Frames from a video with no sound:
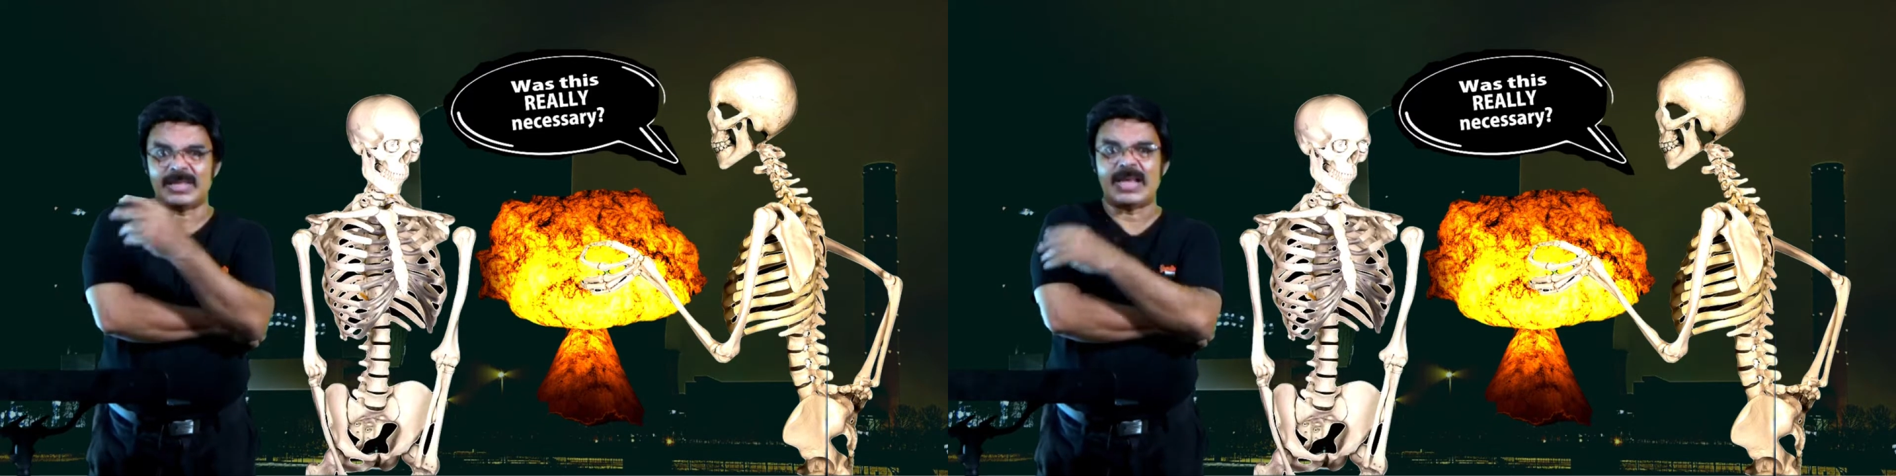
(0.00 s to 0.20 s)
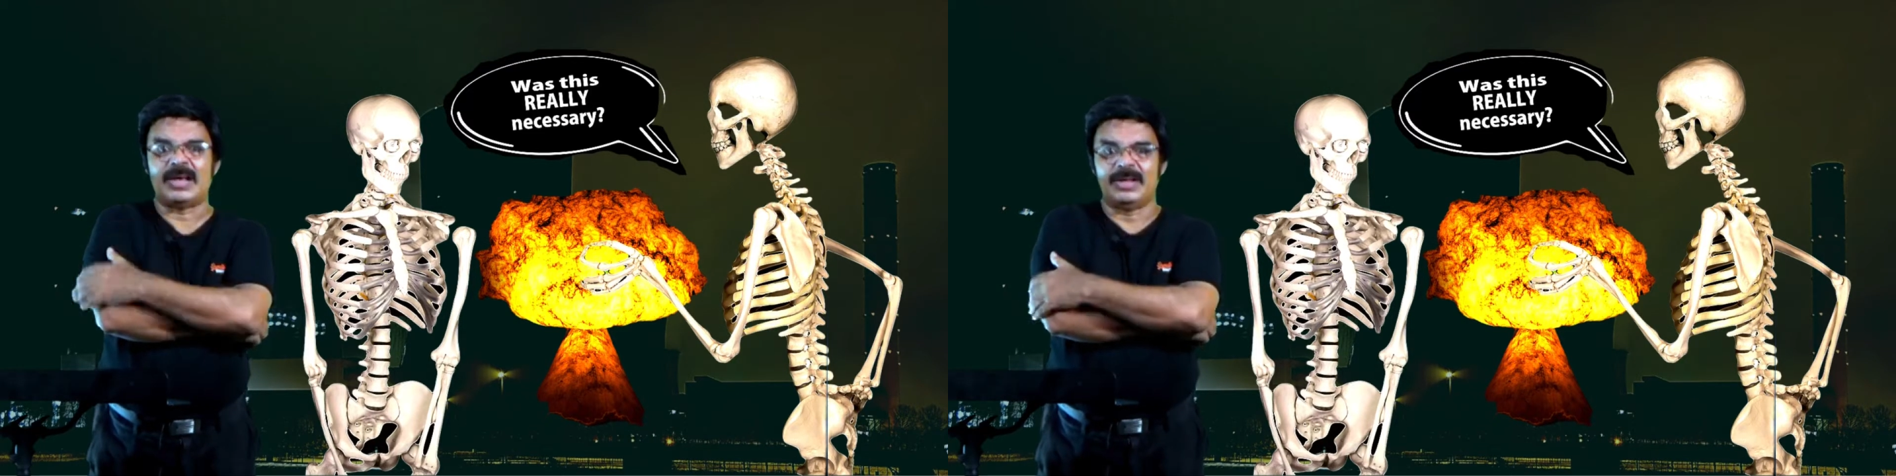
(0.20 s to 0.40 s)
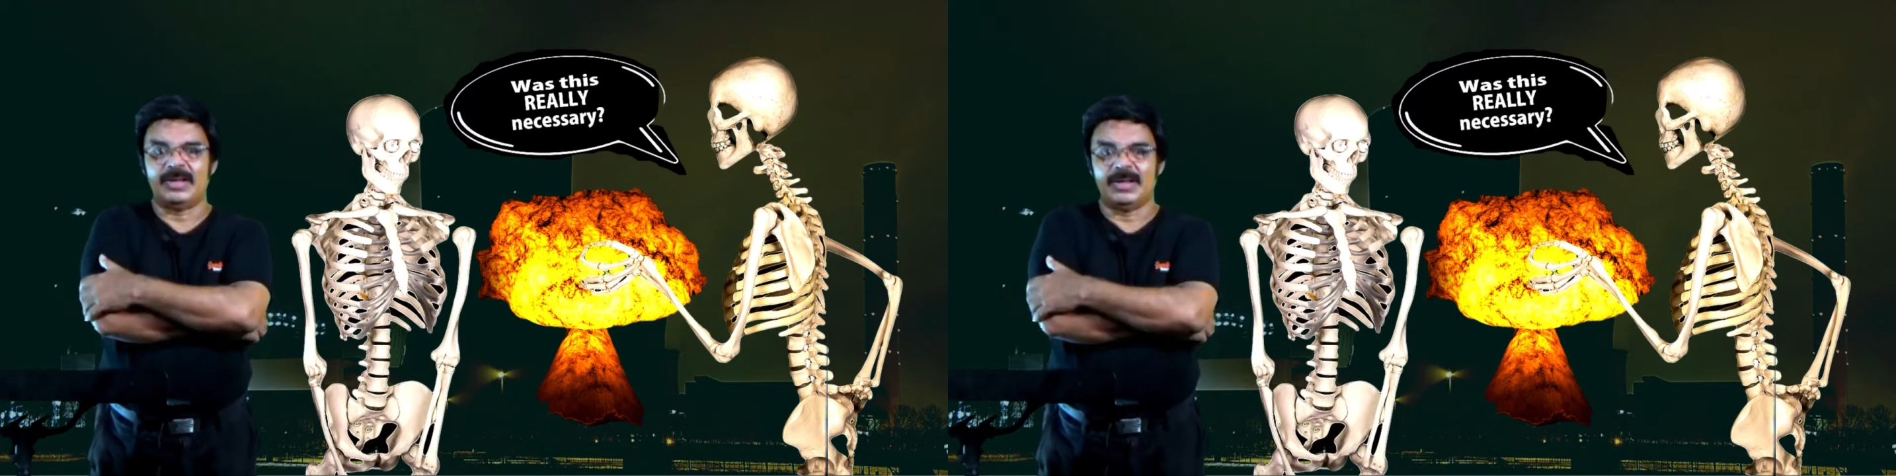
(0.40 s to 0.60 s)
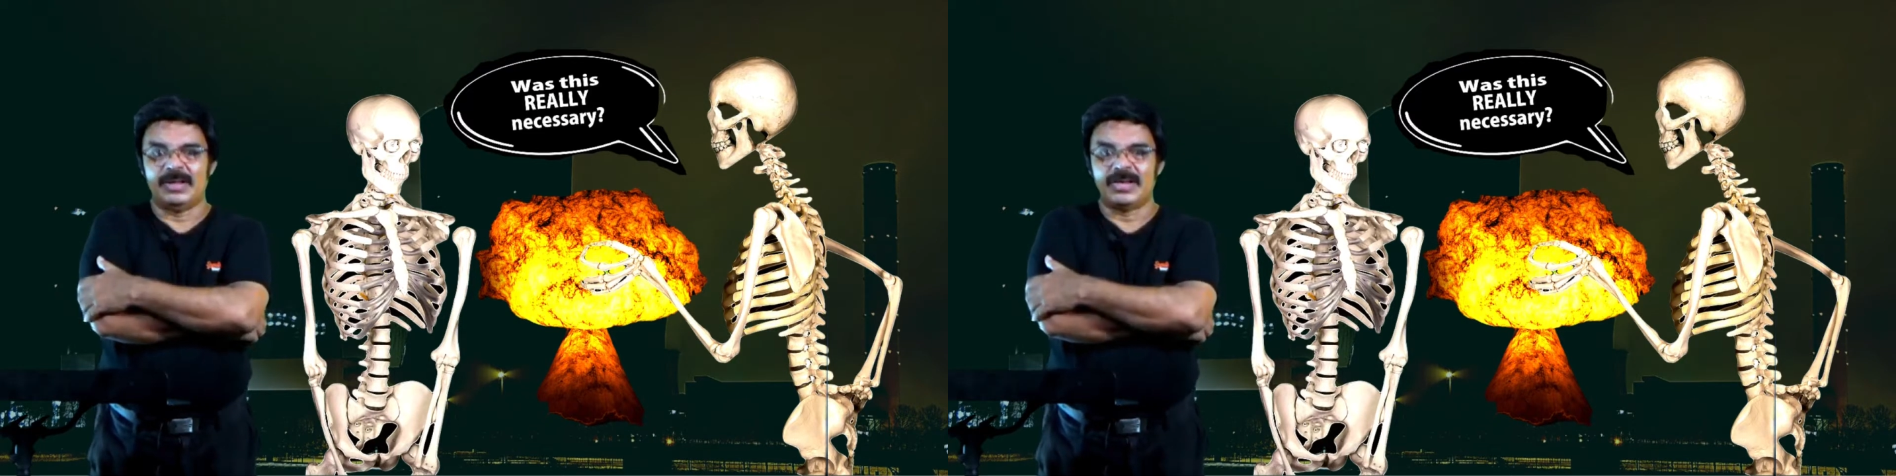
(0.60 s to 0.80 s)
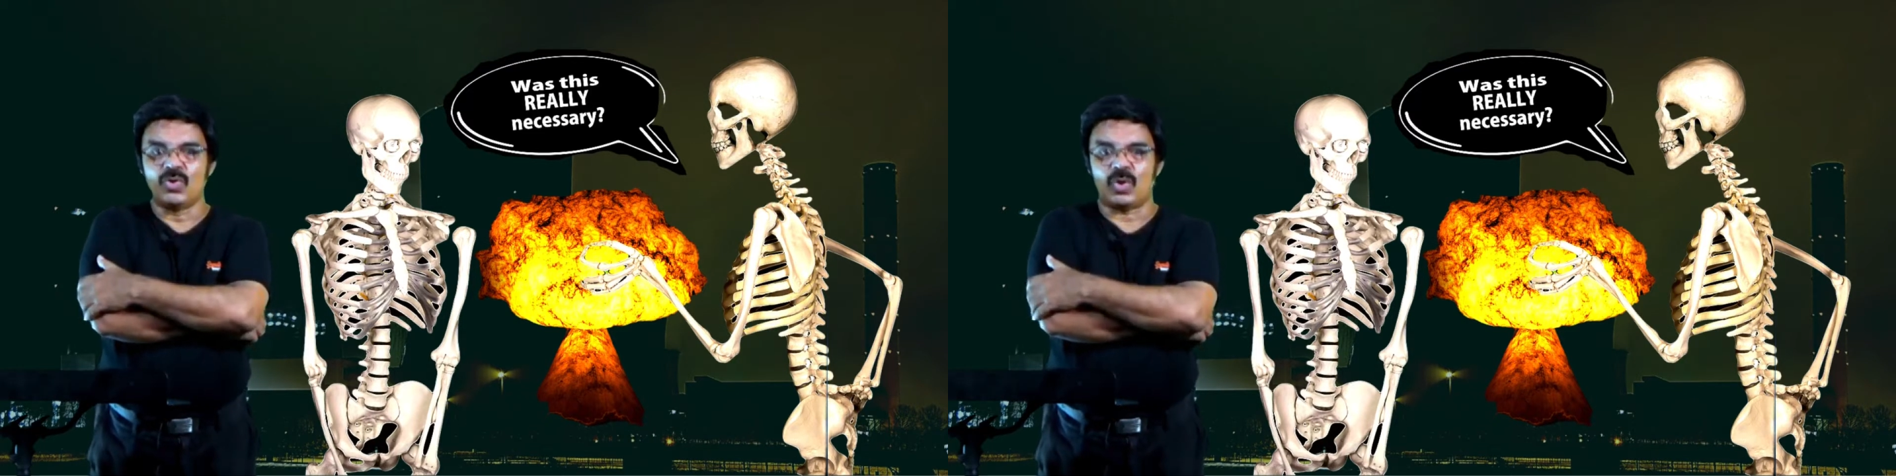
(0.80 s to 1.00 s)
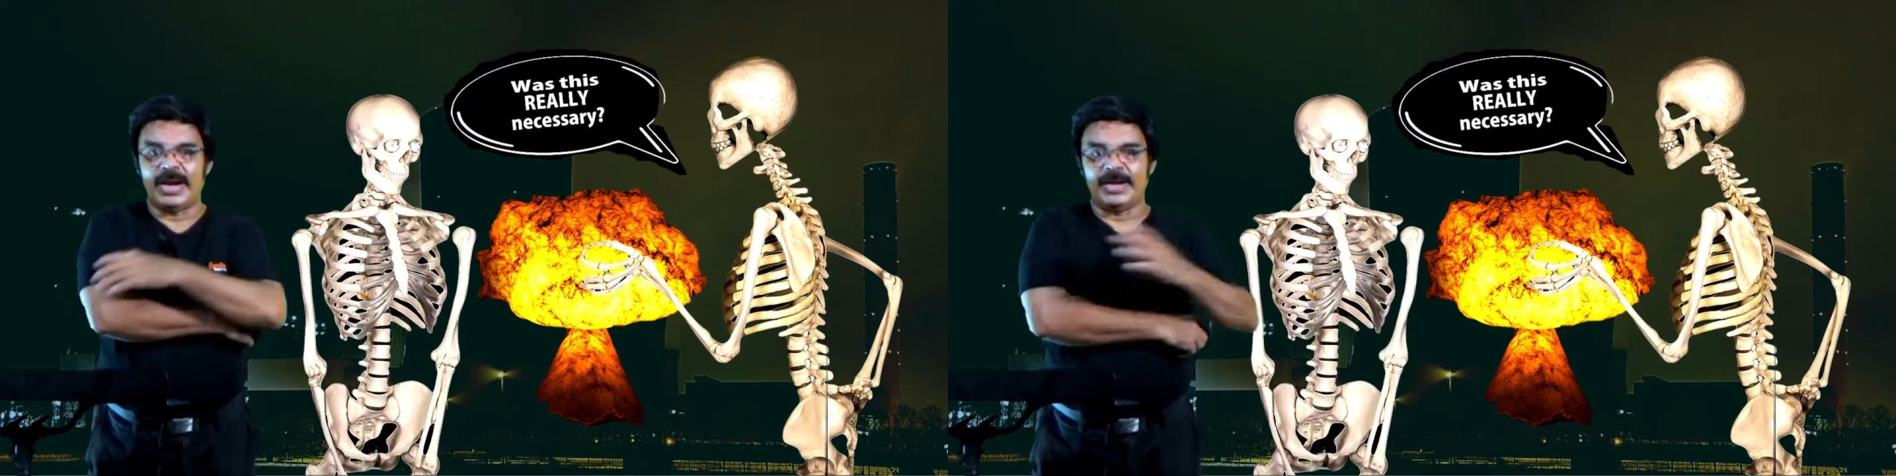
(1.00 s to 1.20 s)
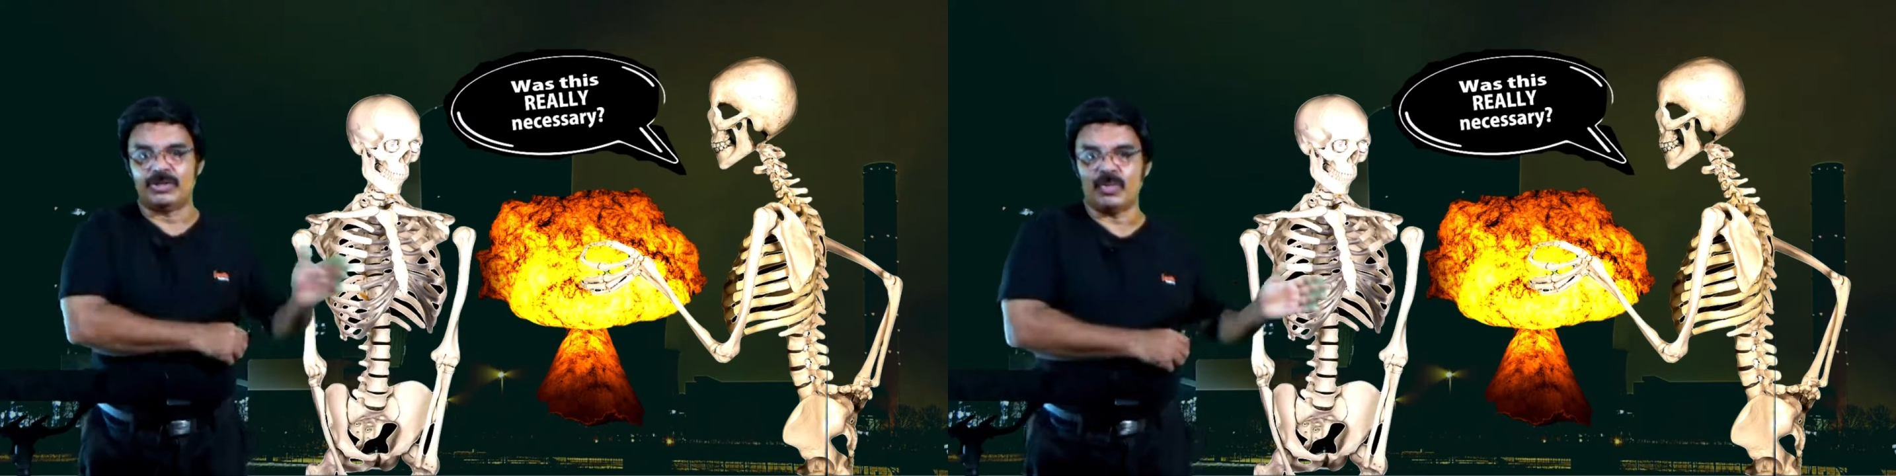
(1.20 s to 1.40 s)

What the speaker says: the nuclear energy.